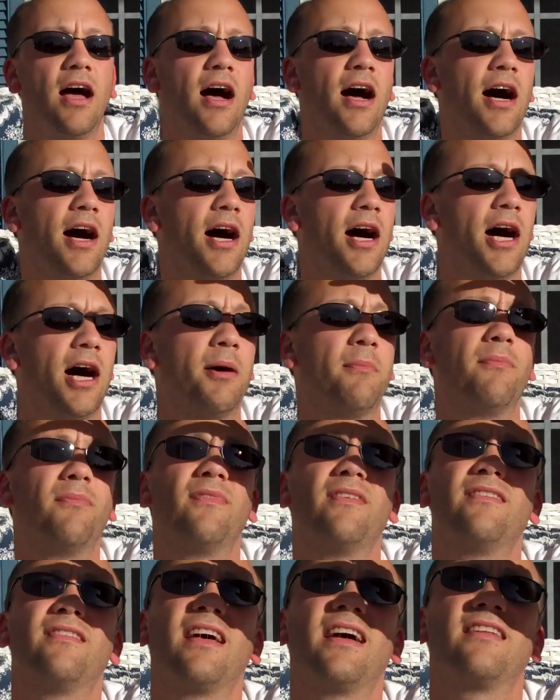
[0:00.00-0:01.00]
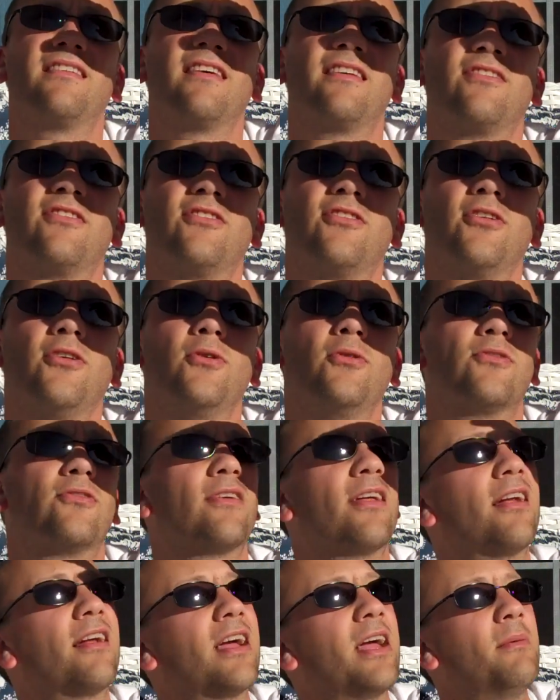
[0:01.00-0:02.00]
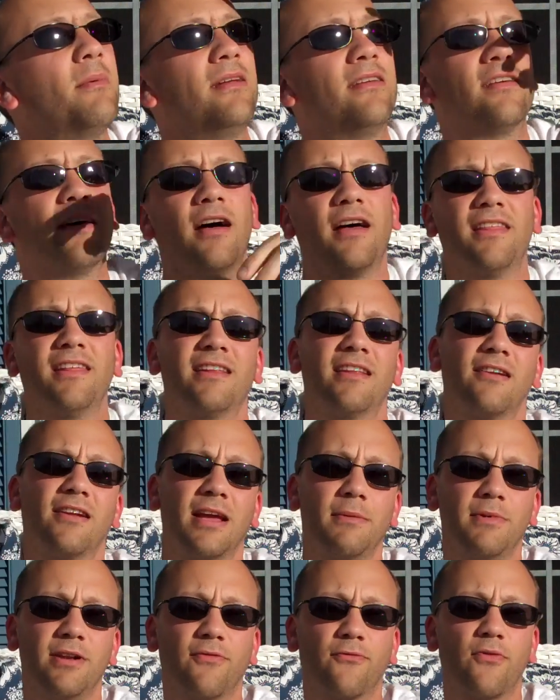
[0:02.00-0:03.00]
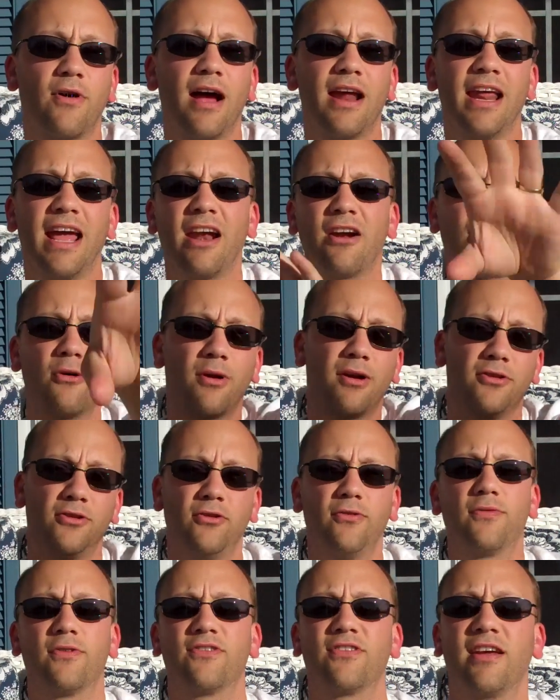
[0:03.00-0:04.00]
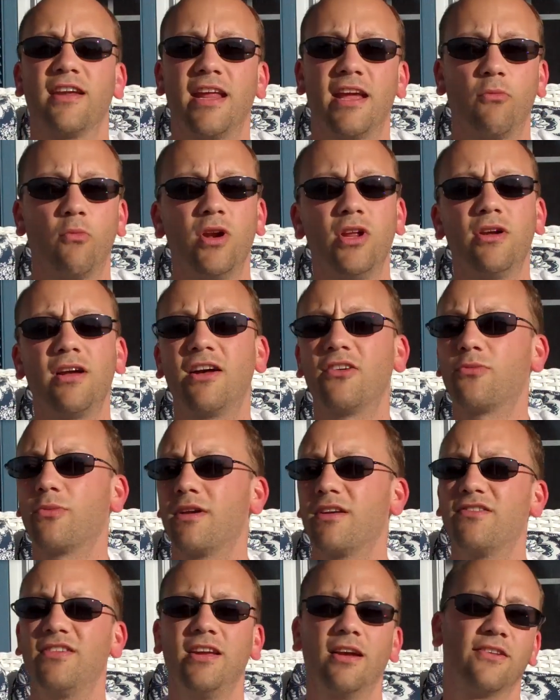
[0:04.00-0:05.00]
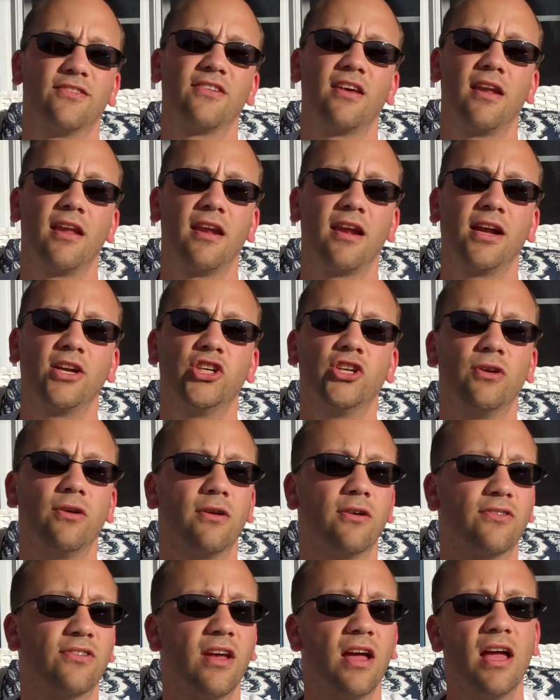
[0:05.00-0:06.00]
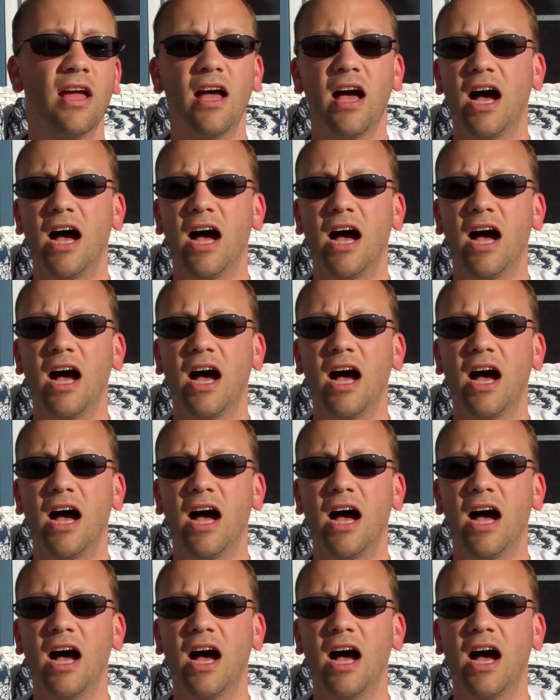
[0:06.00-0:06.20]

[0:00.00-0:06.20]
That's 2, so that'll get me to, I think that'll get me to Friday. I don't know what I'll do for Sunday. What do you guys want to see on Sunday Night Shooters?